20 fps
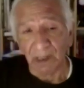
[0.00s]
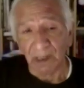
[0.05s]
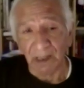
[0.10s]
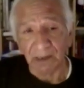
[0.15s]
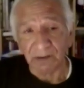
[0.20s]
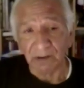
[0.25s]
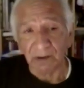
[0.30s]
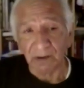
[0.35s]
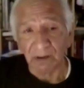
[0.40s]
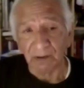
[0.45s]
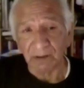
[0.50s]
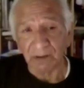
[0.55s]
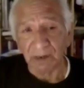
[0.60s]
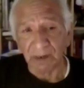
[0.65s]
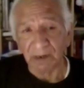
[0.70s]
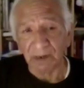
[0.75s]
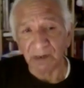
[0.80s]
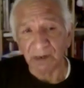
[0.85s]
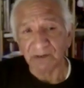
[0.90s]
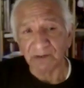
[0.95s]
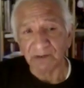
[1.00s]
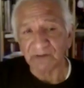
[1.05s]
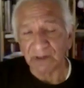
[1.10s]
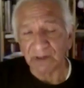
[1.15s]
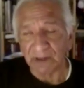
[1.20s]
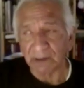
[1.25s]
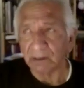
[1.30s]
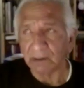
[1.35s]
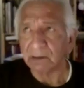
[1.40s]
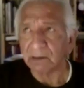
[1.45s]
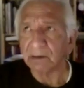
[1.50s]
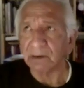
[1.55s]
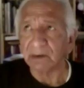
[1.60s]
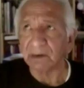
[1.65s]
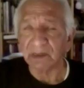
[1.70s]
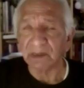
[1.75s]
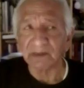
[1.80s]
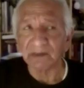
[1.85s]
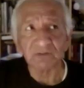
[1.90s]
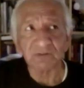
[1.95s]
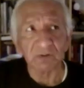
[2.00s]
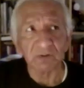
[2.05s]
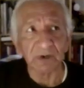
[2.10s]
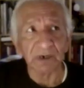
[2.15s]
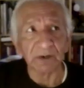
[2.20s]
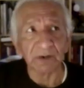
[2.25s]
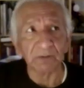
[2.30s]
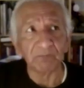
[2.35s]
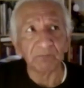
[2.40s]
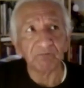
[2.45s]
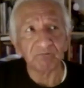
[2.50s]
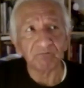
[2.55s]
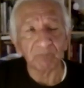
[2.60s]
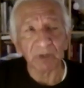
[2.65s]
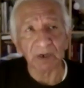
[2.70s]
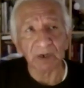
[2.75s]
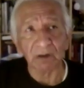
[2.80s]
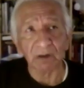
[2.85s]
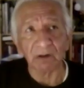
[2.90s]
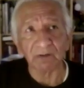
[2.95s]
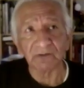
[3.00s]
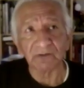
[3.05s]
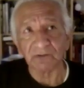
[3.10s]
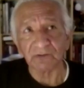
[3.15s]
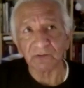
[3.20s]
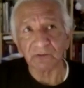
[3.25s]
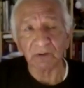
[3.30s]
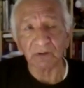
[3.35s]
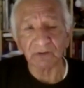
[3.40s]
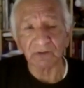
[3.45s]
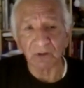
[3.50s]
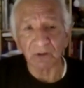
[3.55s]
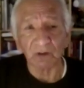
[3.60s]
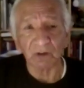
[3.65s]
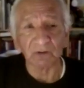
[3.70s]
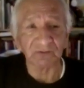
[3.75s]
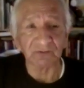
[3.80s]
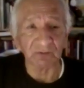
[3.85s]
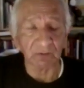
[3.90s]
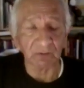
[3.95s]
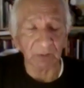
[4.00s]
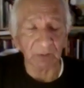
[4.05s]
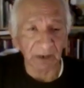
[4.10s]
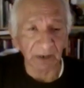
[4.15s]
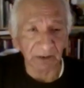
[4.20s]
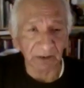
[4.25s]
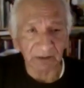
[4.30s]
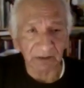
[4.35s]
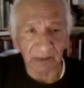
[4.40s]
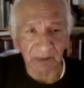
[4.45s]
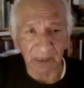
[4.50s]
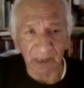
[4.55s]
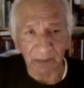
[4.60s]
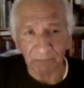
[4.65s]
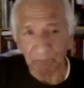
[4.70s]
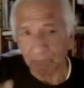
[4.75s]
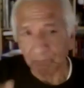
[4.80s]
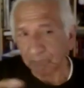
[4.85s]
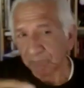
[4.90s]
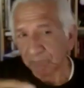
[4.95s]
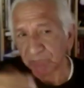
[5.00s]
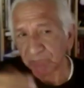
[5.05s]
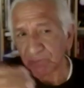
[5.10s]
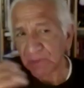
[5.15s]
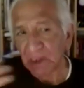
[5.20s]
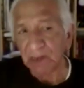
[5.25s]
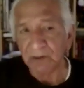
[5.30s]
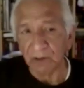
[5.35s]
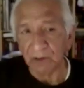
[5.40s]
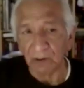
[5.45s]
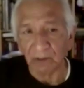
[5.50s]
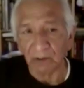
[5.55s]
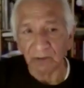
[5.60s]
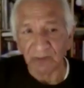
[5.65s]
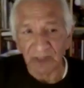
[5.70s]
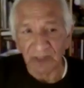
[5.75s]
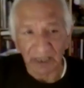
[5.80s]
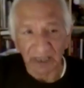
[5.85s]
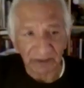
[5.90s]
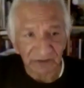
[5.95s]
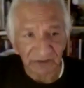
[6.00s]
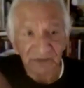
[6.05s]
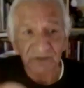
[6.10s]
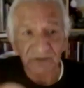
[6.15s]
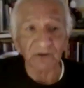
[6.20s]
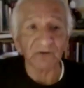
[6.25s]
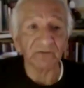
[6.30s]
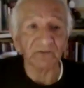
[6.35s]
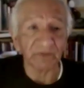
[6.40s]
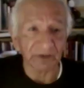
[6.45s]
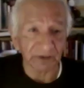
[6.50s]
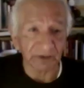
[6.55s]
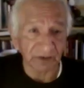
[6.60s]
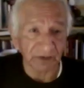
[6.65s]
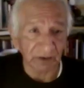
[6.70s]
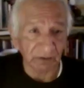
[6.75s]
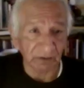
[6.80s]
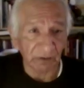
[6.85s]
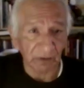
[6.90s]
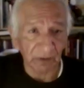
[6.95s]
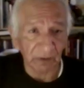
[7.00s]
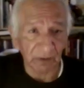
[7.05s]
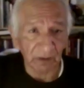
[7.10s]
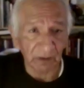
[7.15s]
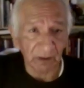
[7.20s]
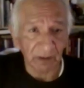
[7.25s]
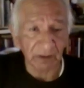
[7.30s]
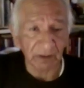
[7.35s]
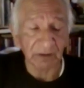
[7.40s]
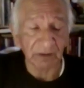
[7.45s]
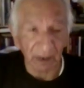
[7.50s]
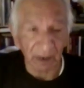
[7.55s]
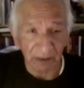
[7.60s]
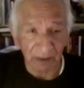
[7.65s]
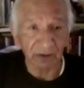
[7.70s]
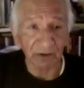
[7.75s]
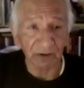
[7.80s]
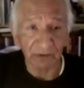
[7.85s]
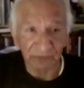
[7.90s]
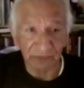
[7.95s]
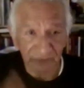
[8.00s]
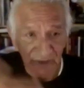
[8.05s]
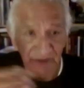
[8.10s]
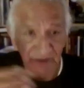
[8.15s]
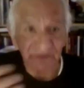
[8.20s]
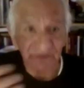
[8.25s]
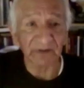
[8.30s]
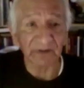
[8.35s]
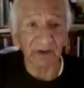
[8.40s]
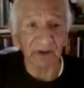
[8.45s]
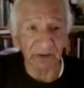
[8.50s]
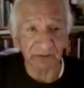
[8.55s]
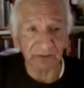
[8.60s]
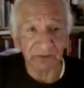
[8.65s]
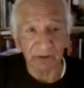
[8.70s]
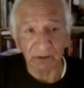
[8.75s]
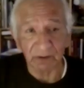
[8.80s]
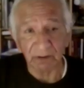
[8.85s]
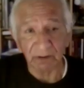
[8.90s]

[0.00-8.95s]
And and it's like, and that's where, but also too, I was always reminded that, that's their vision, not yours, that's theirs.